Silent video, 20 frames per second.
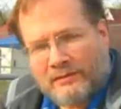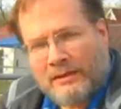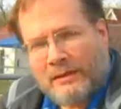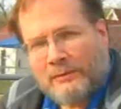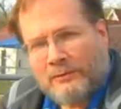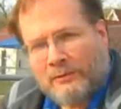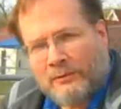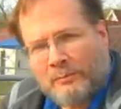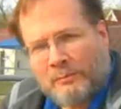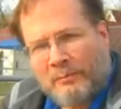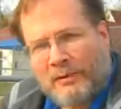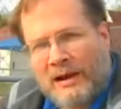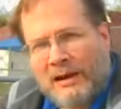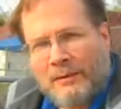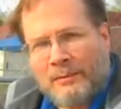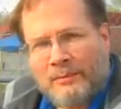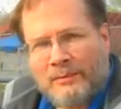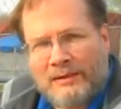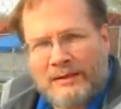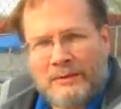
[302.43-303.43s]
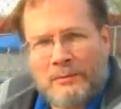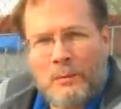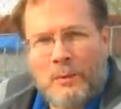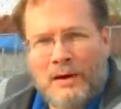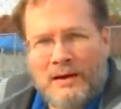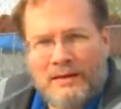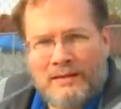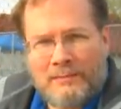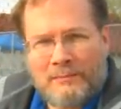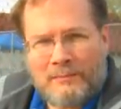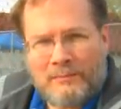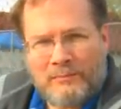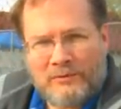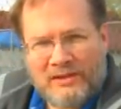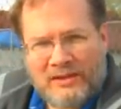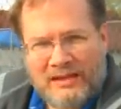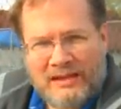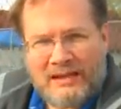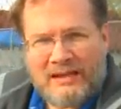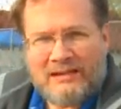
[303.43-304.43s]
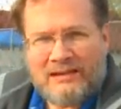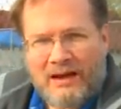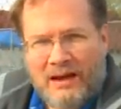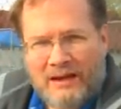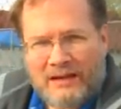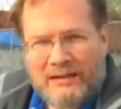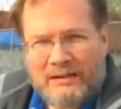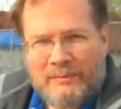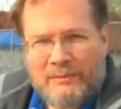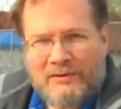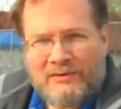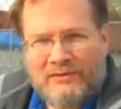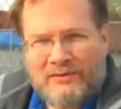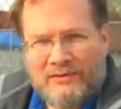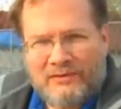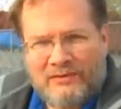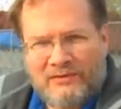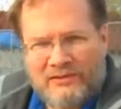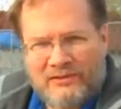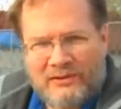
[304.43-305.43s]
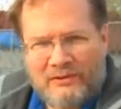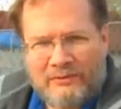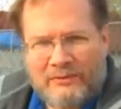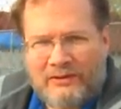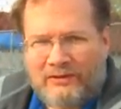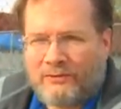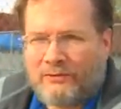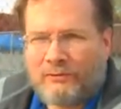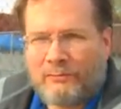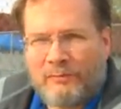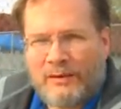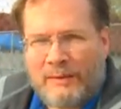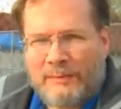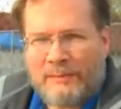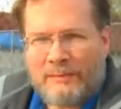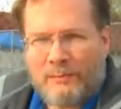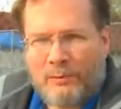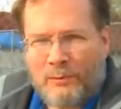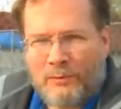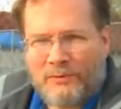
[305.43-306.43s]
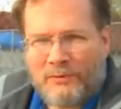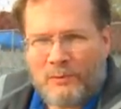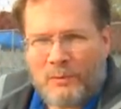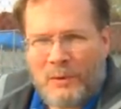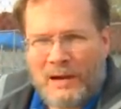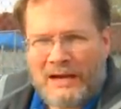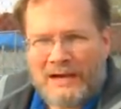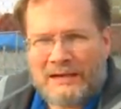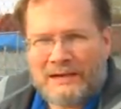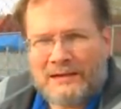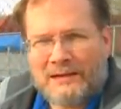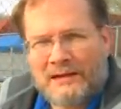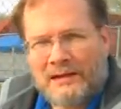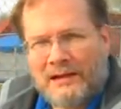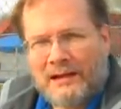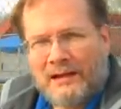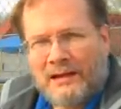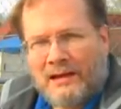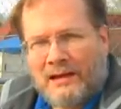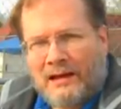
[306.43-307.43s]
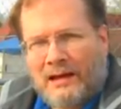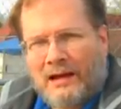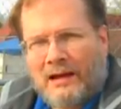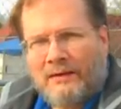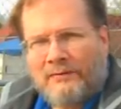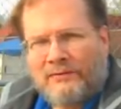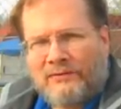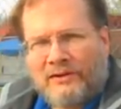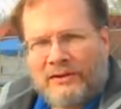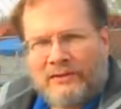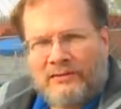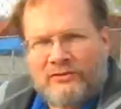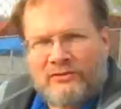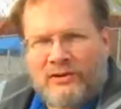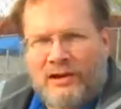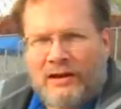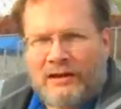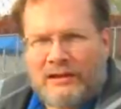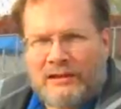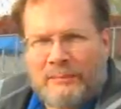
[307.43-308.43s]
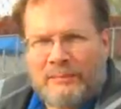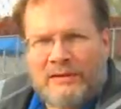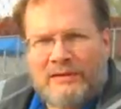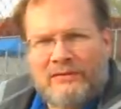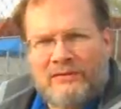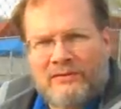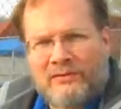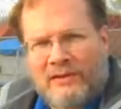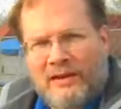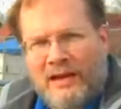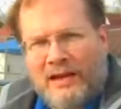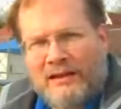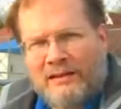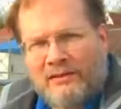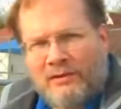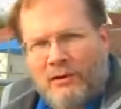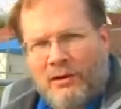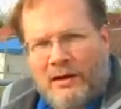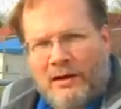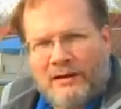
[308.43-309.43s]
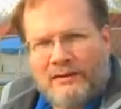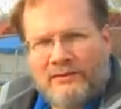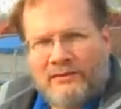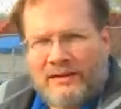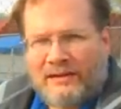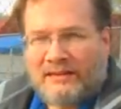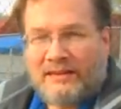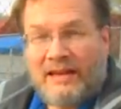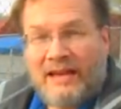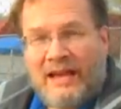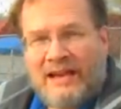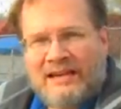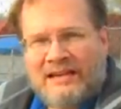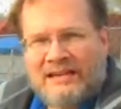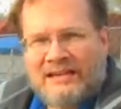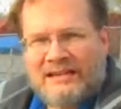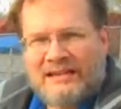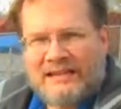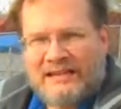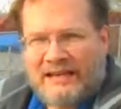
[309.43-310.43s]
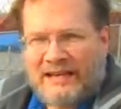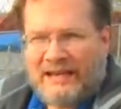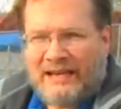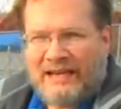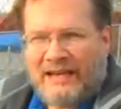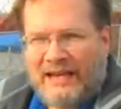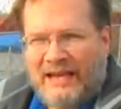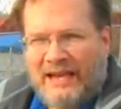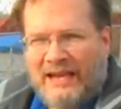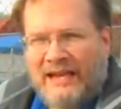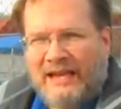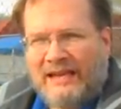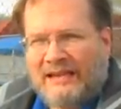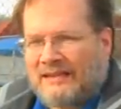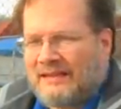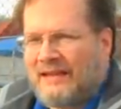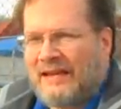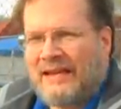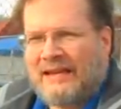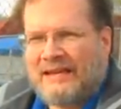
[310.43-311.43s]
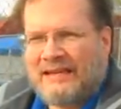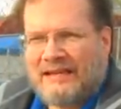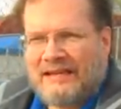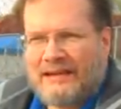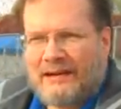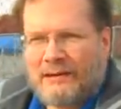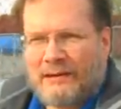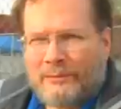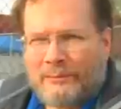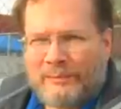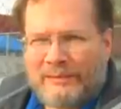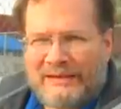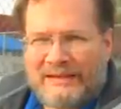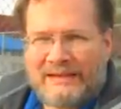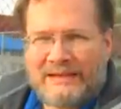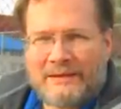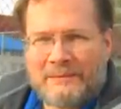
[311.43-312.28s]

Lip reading: That was probably one of the key documents in the series. There's maybe more than one of such documents and laws like the NDAA and the NDRP.